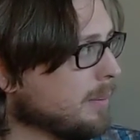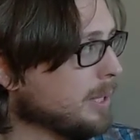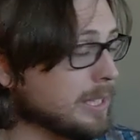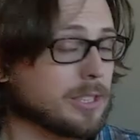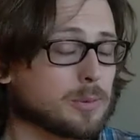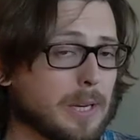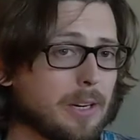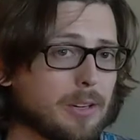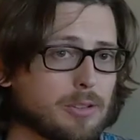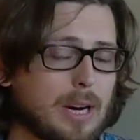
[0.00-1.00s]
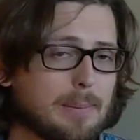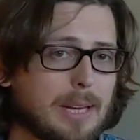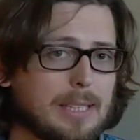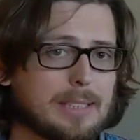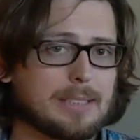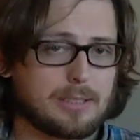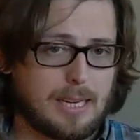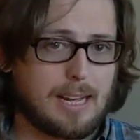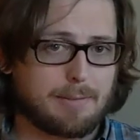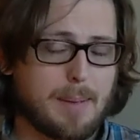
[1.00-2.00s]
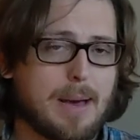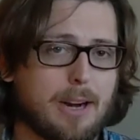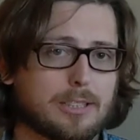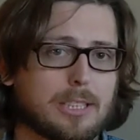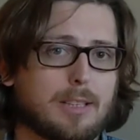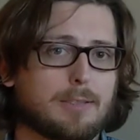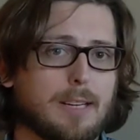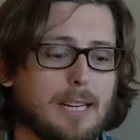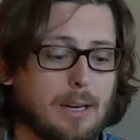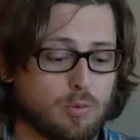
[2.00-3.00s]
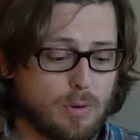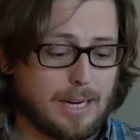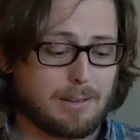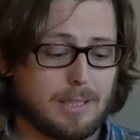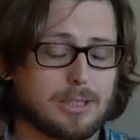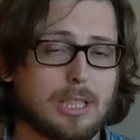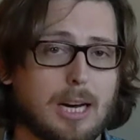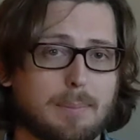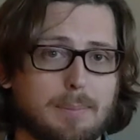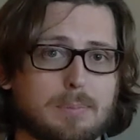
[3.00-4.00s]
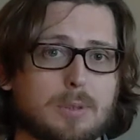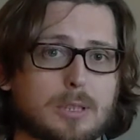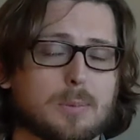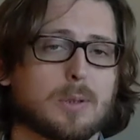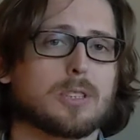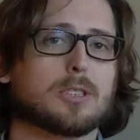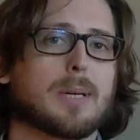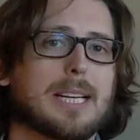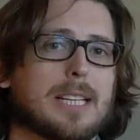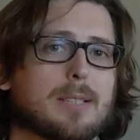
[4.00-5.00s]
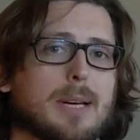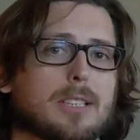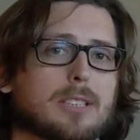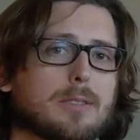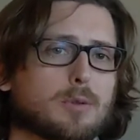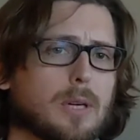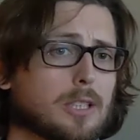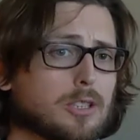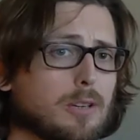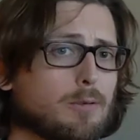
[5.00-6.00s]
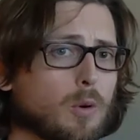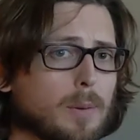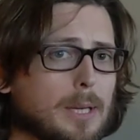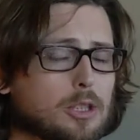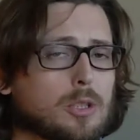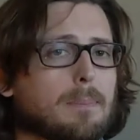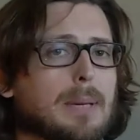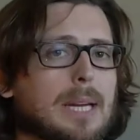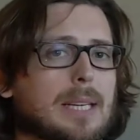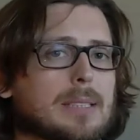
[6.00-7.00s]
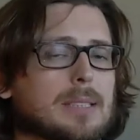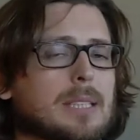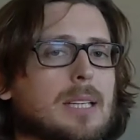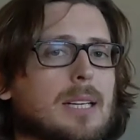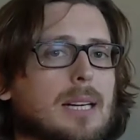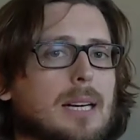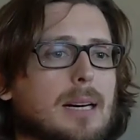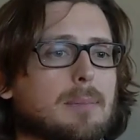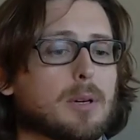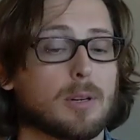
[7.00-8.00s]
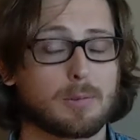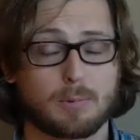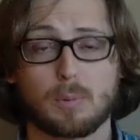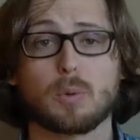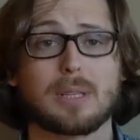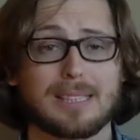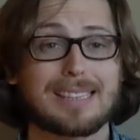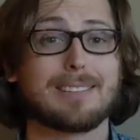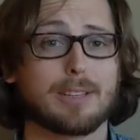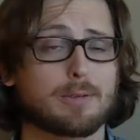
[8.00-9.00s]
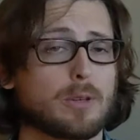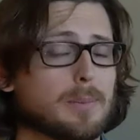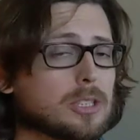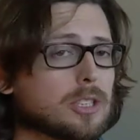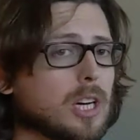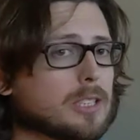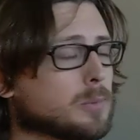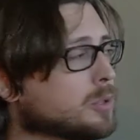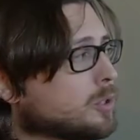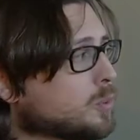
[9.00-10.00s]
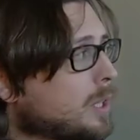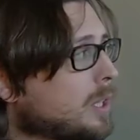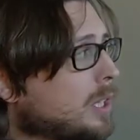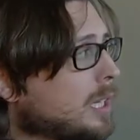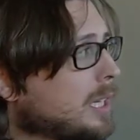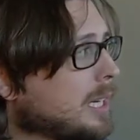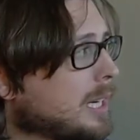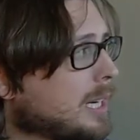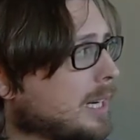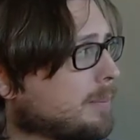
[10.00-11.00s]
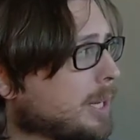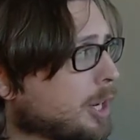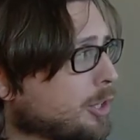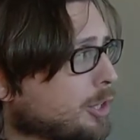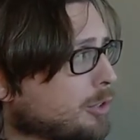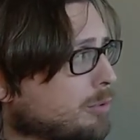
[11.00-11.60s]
easiest way to describe that is I have my matter self, and right on top, transposed, is my antimatter self, and we're actually four-dimensional beings, or we live in a four-dimensional cosmos as well. Another